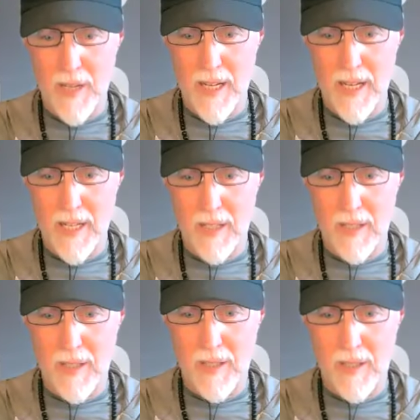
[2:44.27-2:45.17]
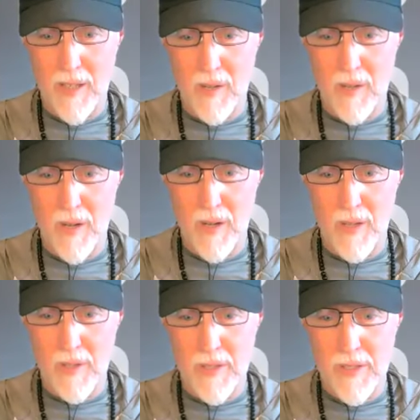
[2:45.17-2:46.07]
a
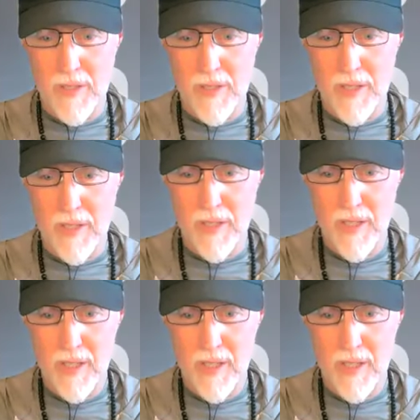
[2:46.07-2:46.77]
co-host.